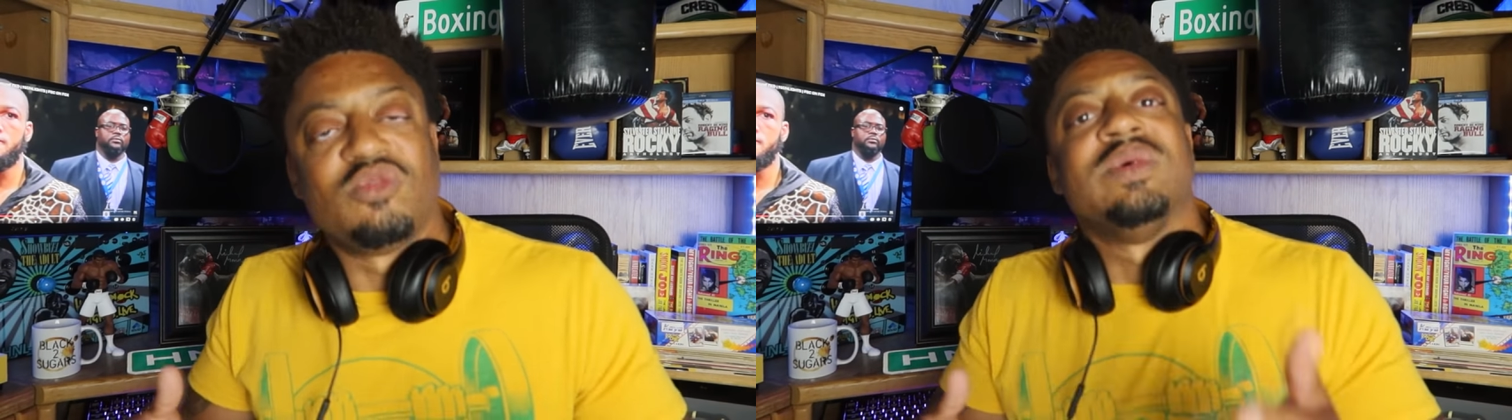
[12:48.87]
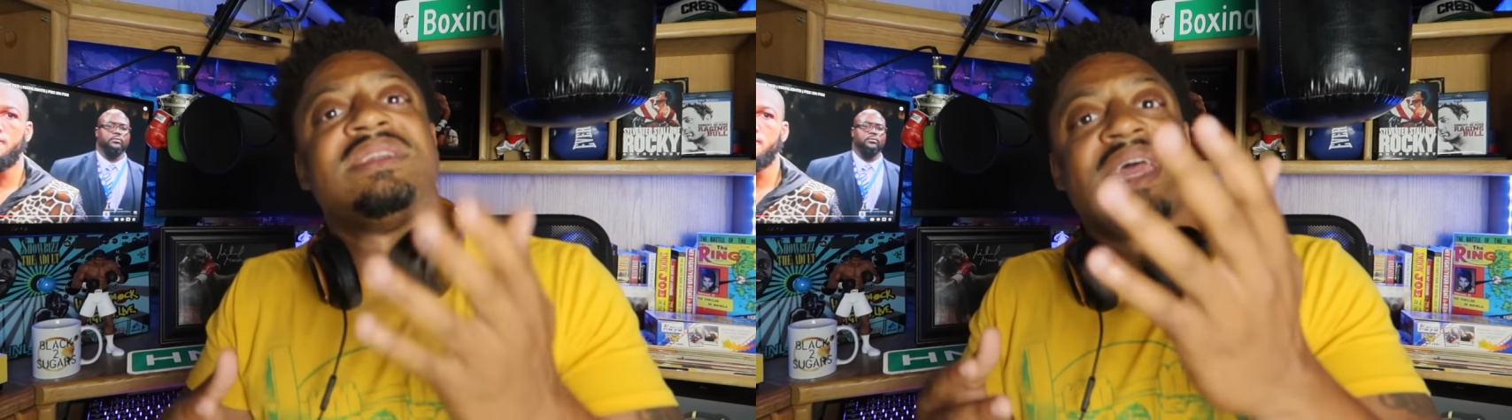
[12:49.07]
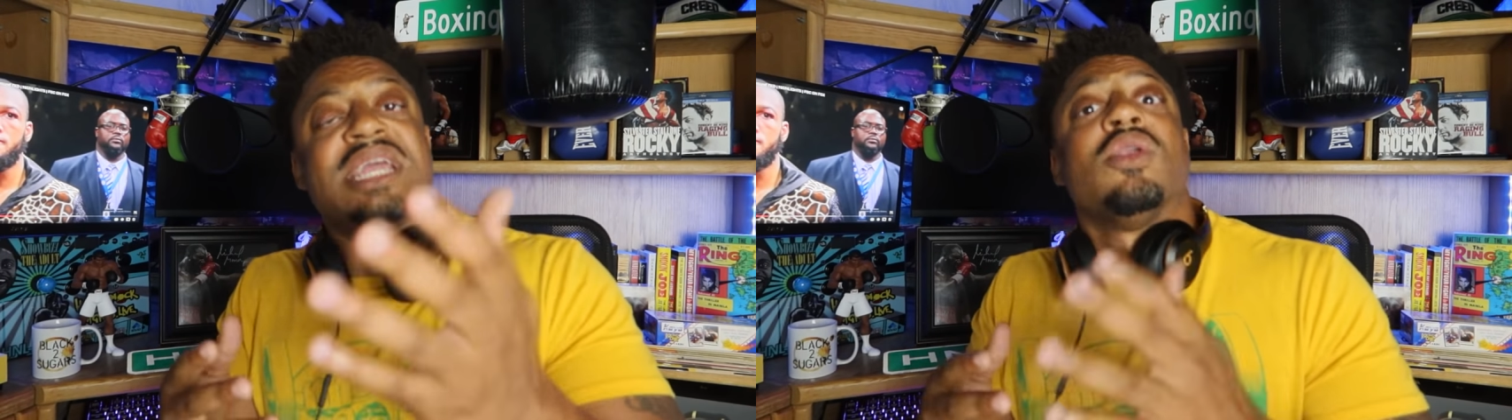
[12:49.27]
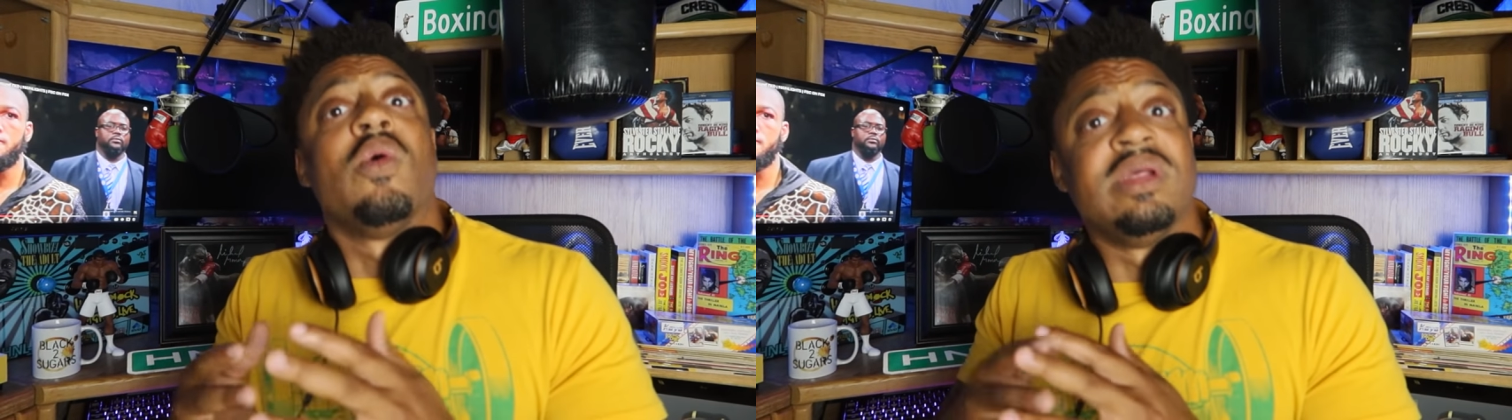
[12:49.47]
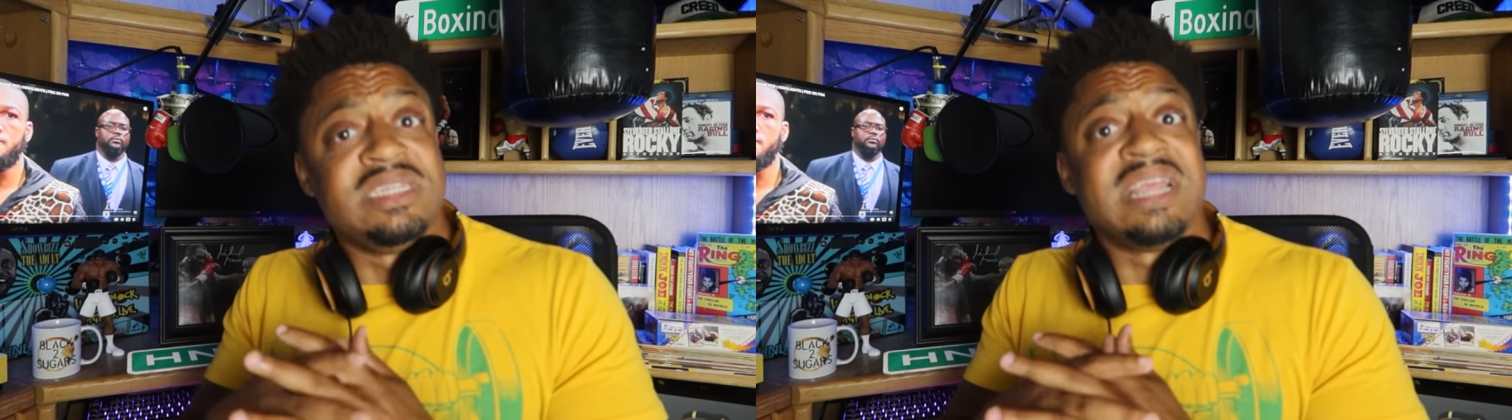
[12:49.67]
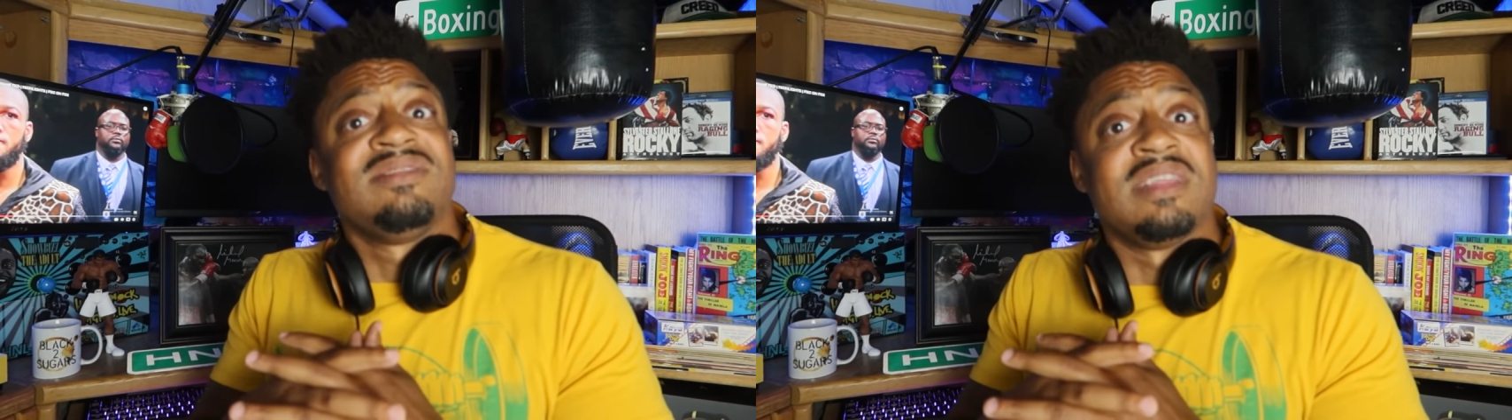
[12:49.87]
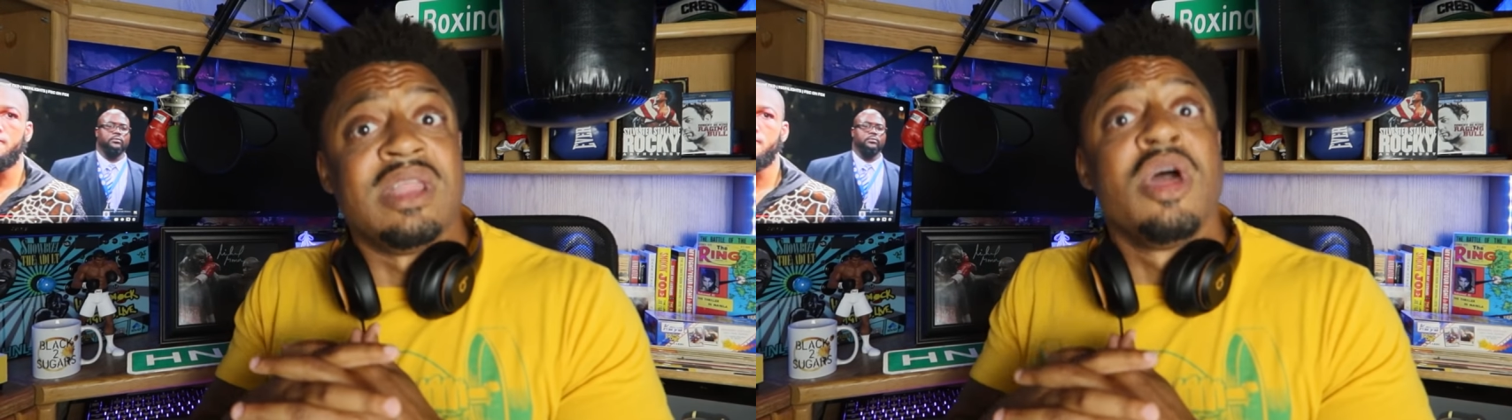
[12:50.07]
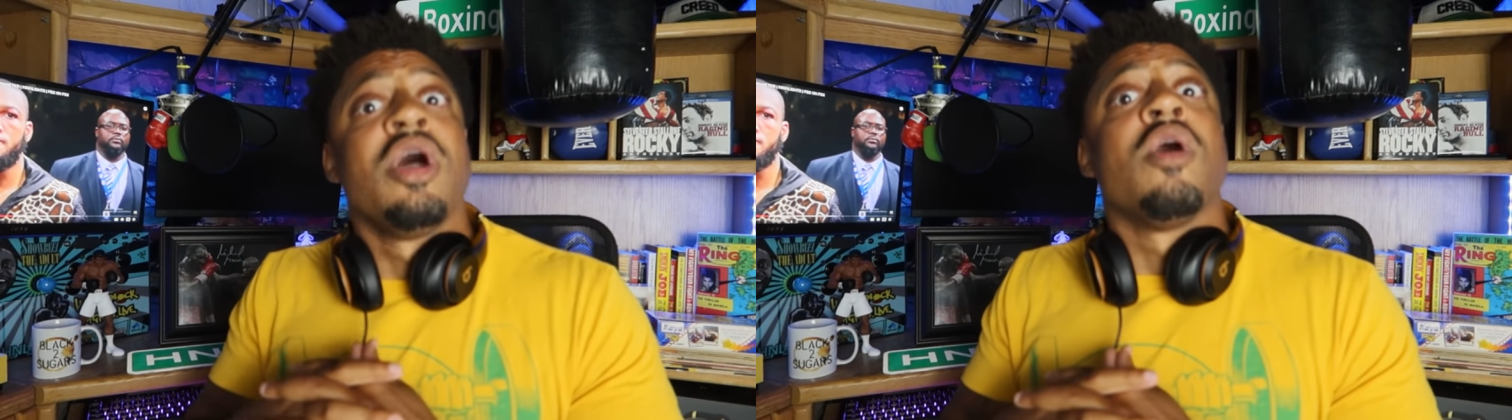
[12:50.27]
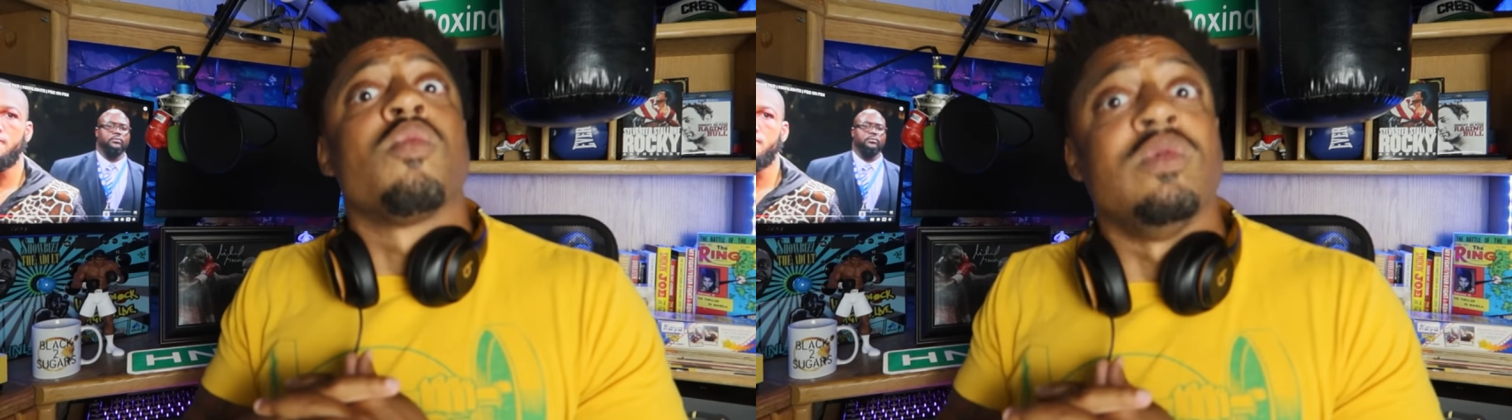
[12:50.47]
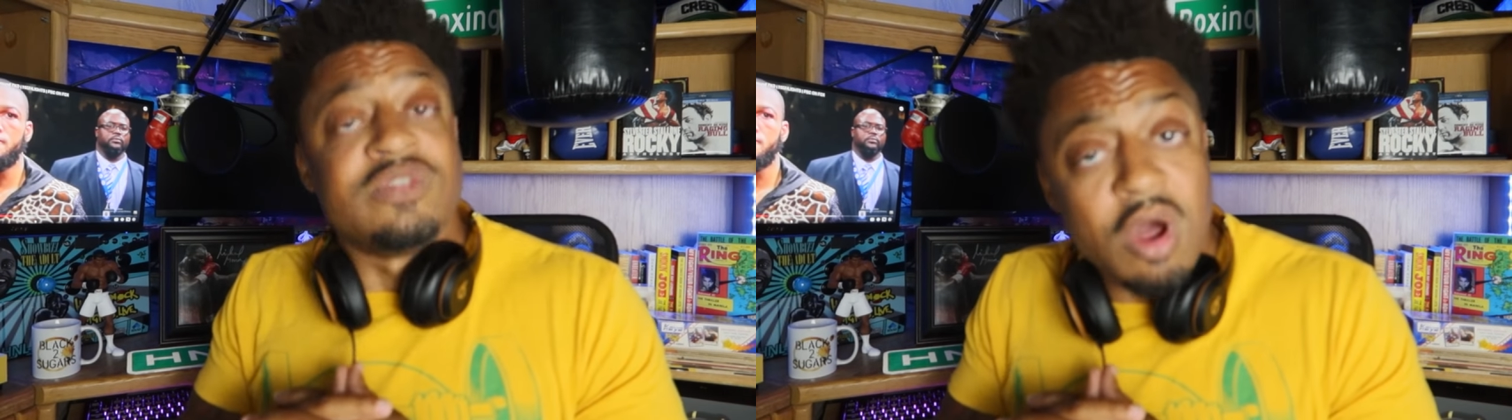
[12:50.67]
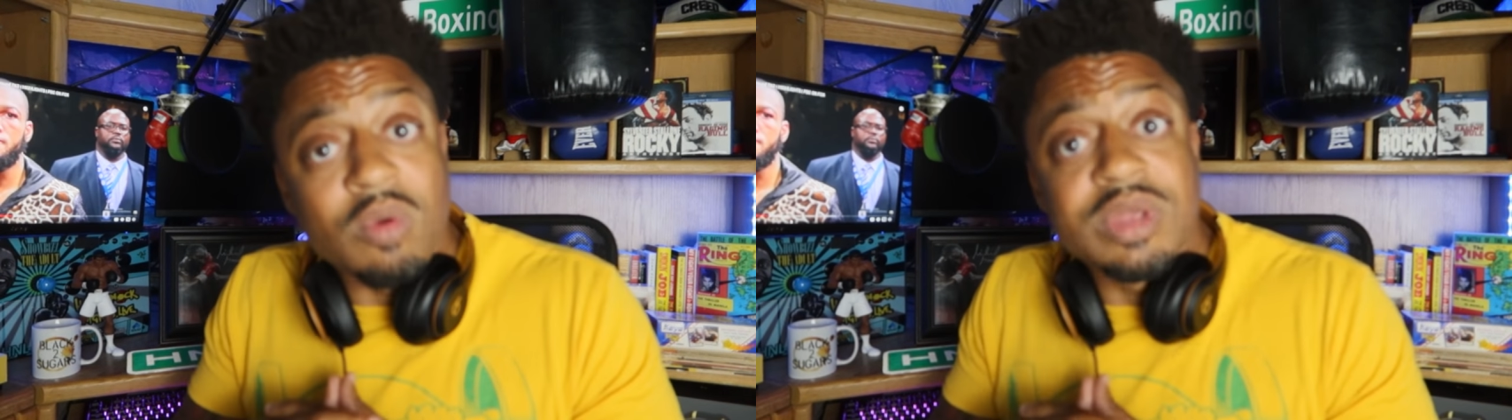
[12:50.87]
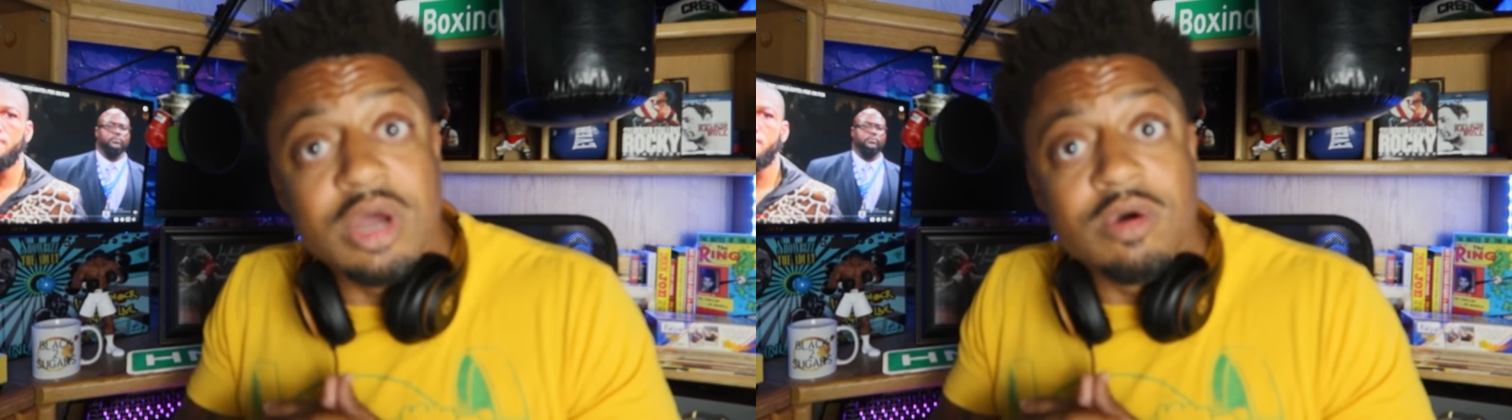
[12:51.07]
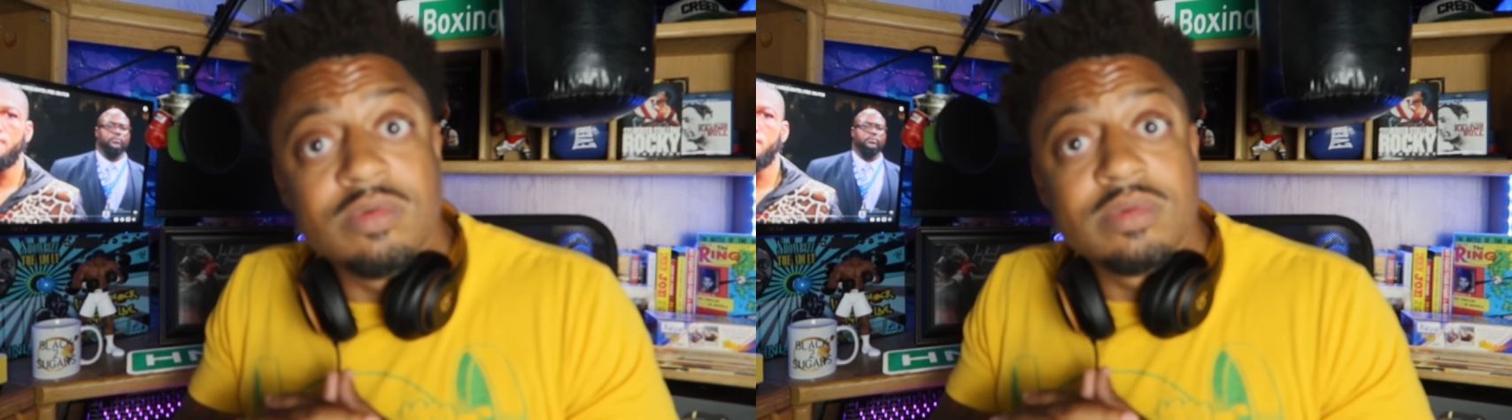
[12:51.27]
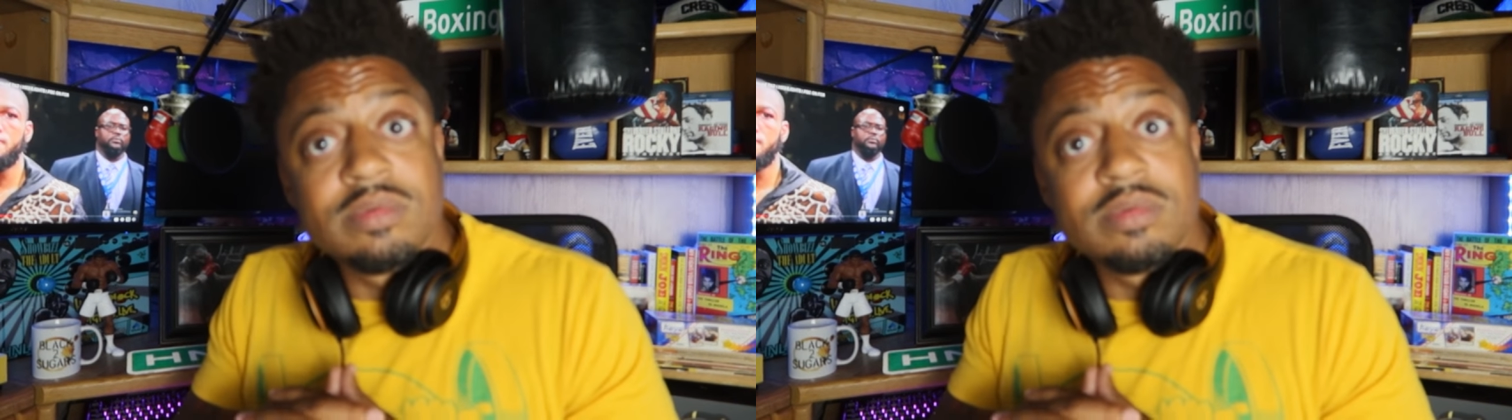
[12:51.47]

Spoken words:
when taking on Jason Rosario.